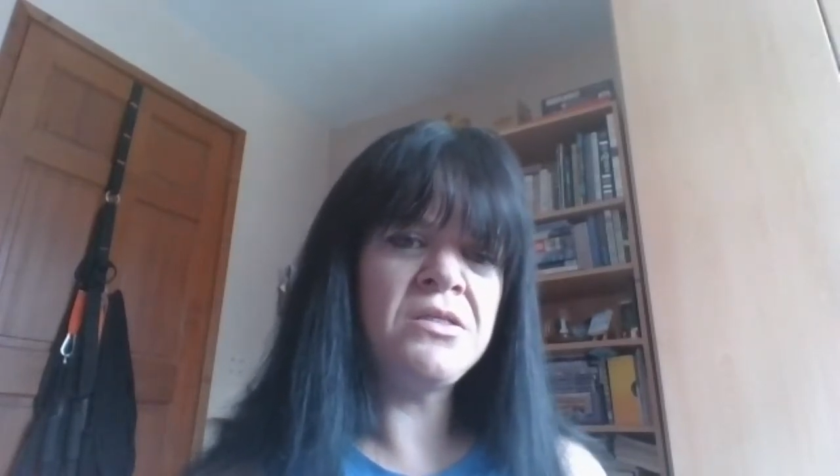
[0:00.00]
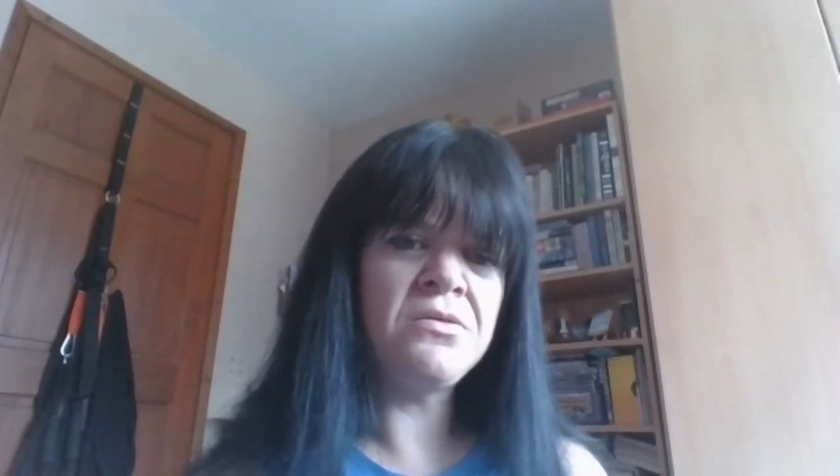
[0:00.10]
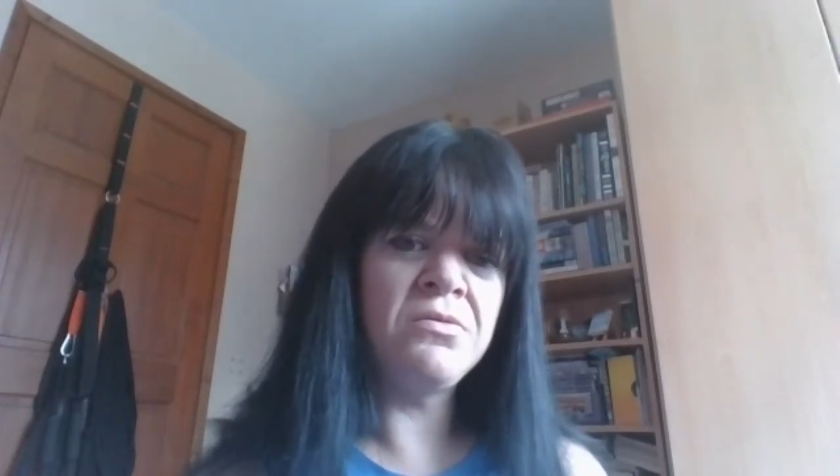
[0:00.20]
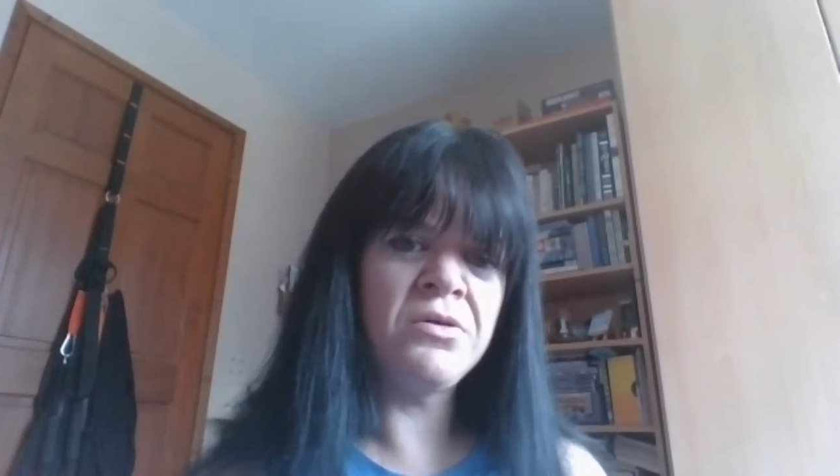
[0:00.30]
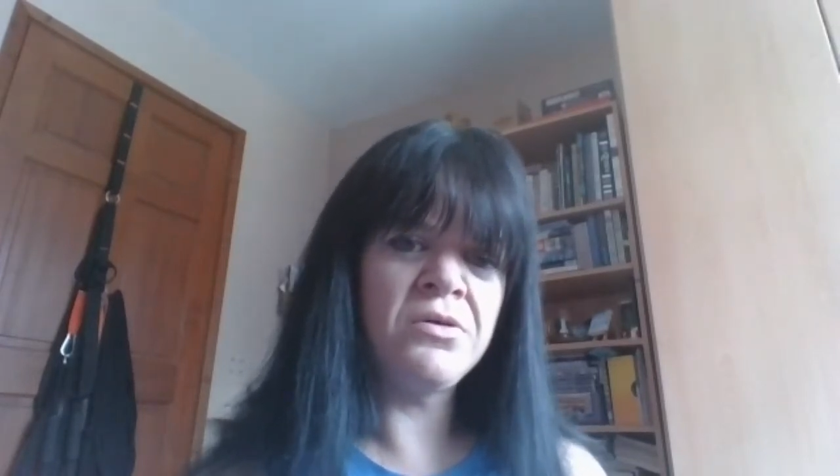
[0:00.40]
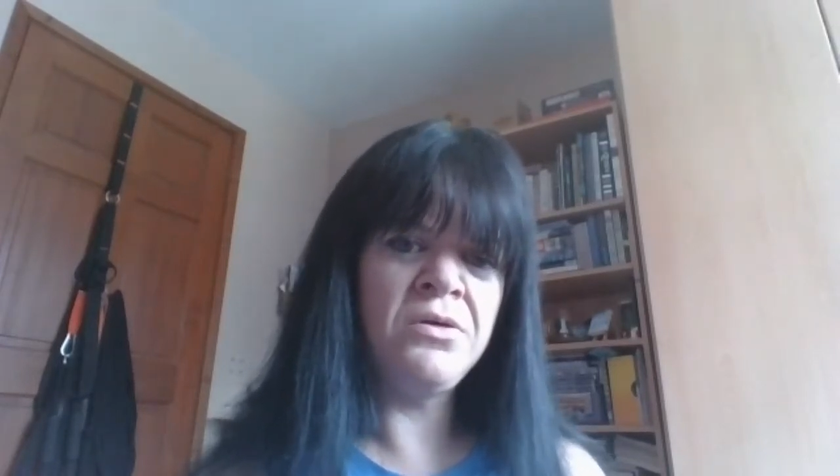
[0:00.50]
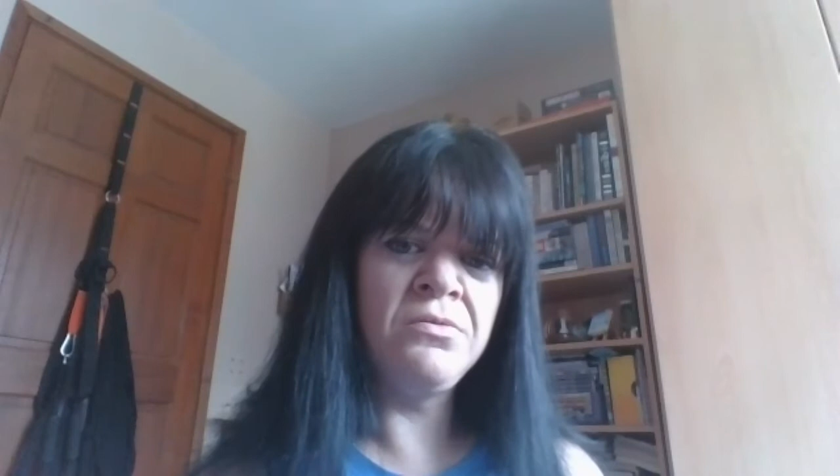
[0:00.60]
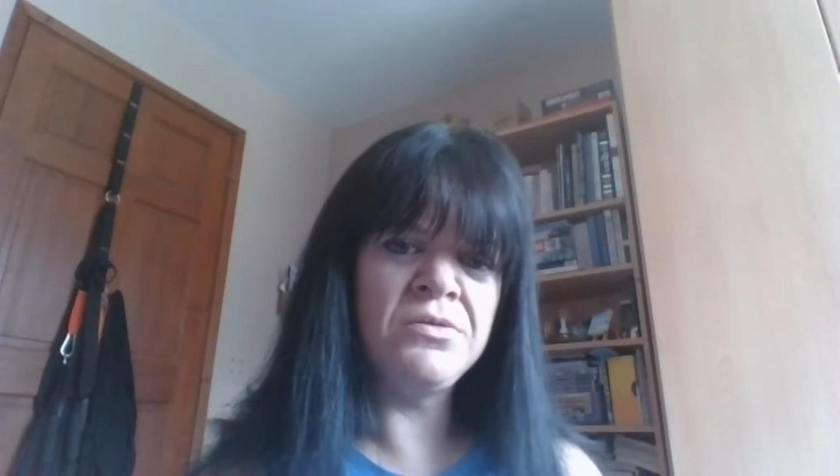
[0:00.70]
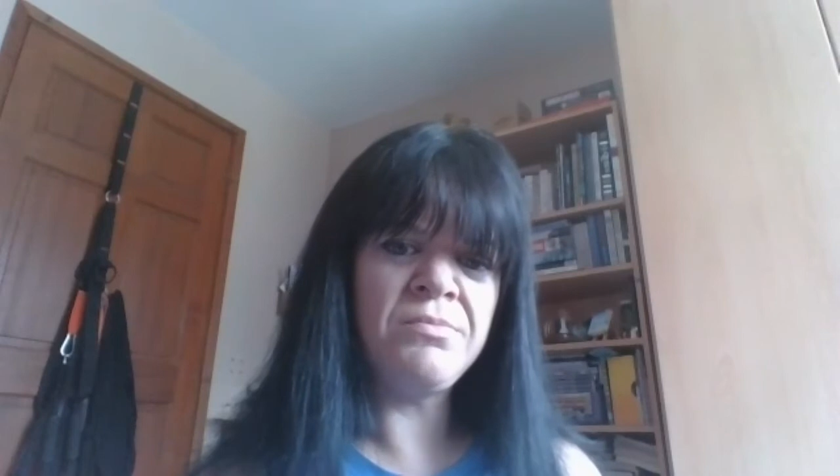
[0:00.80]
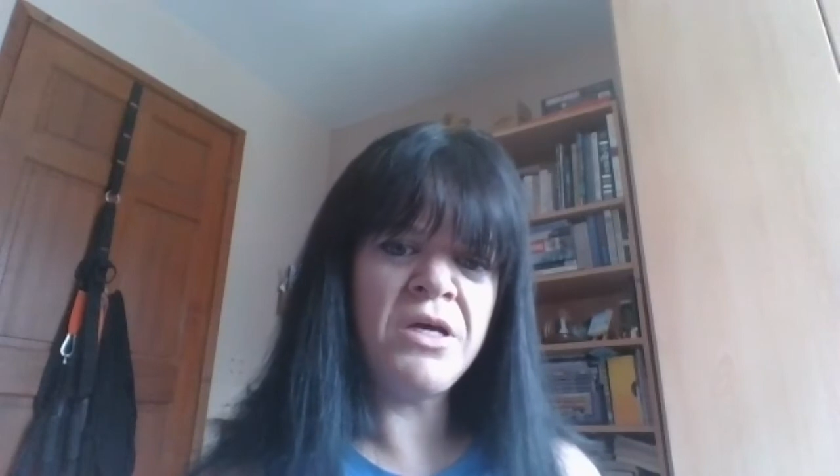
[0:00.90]
to
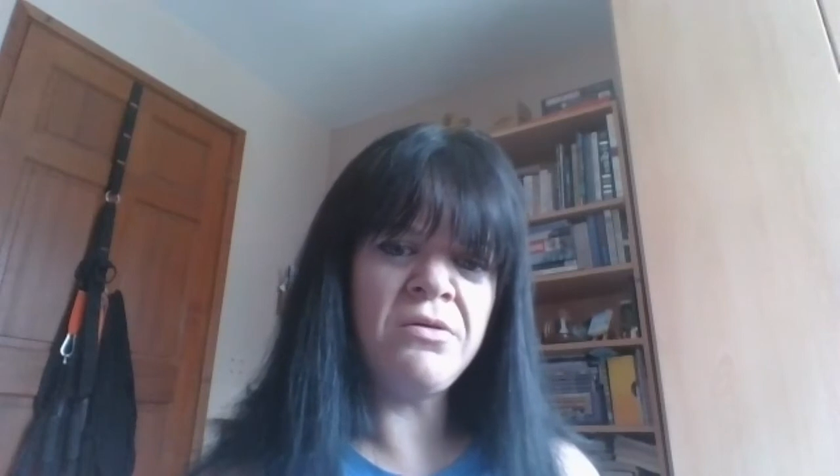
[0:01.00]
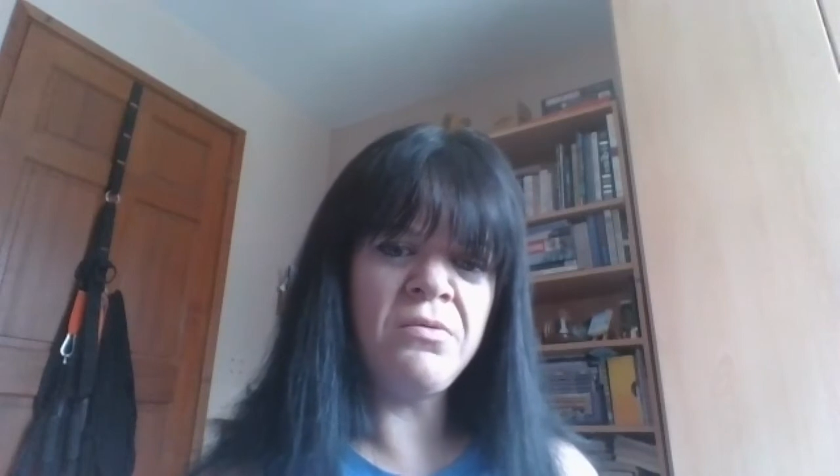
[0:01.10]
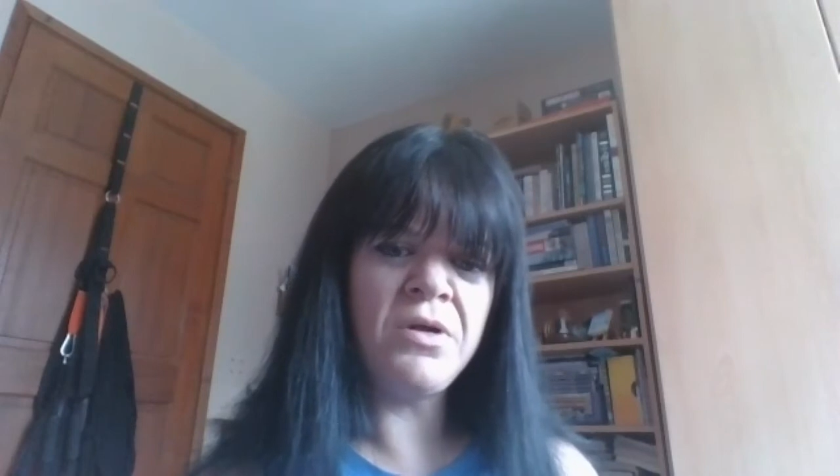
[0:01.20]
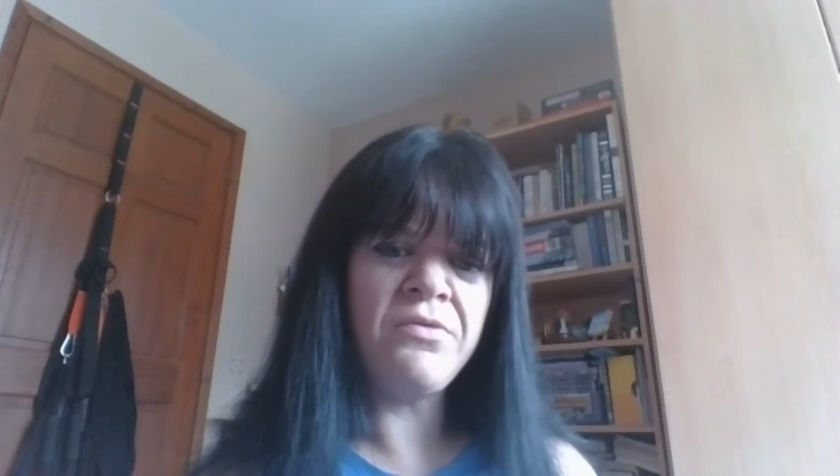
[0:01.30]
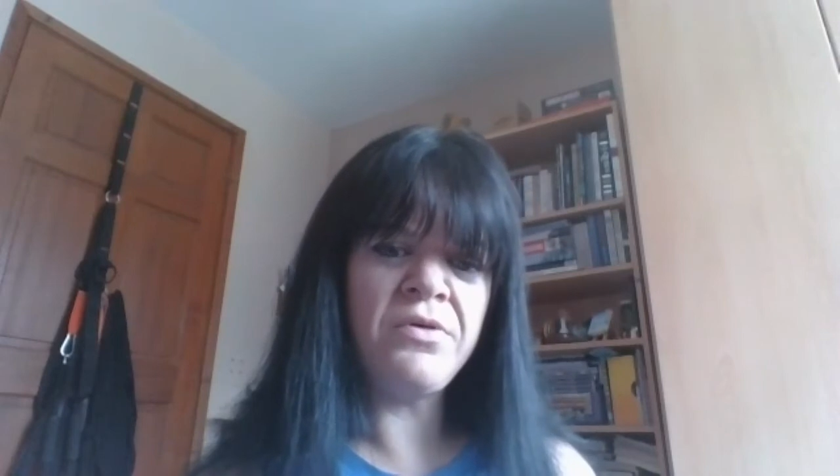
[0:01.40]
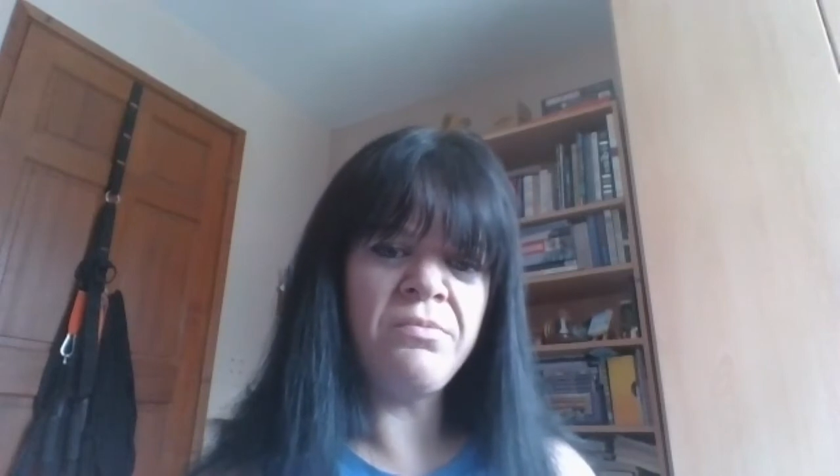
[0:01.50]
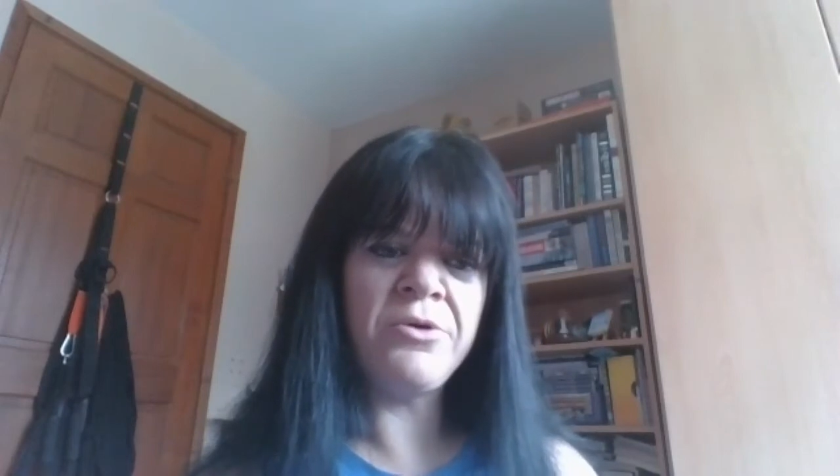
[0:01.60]
accuse men or whatever